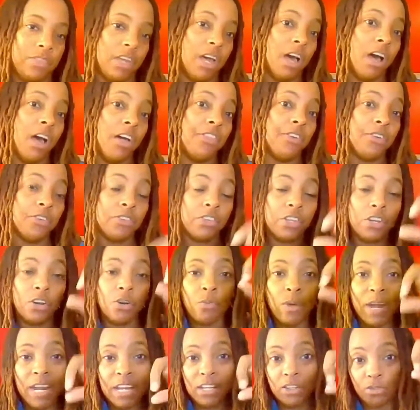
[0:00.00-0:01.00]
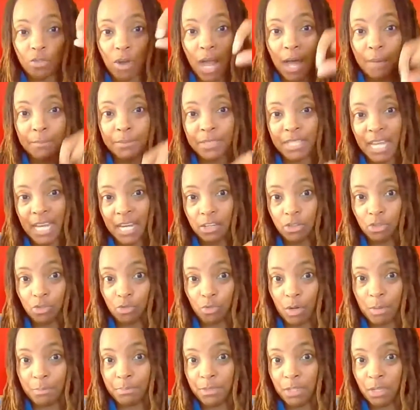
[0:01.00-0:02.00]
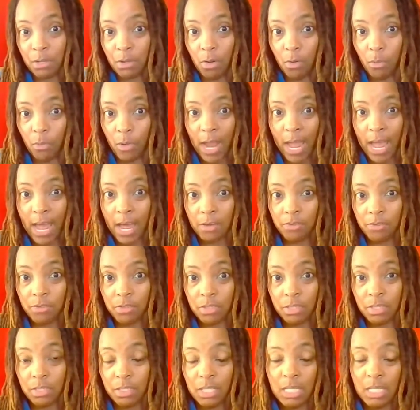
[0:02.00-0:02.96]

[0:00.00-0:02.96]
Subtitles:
the other little raindrops that had dripped around.